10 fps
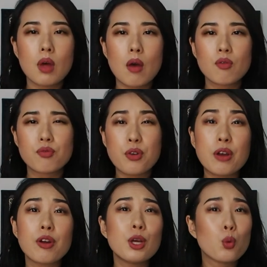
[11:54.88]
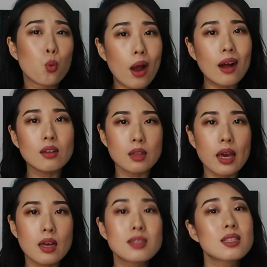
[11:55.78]
very well
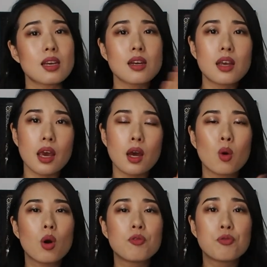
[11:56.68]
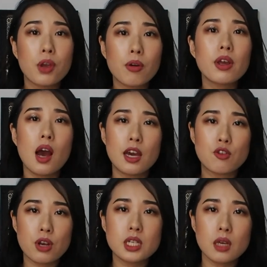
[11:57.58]
layered skincare or very
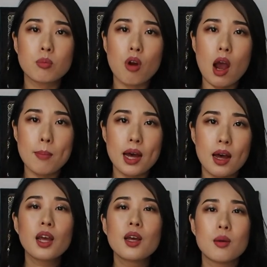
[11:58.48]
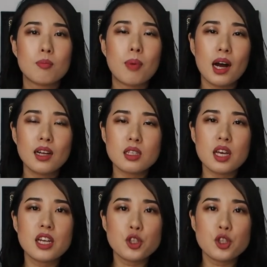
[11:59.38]
hydrating primer. But in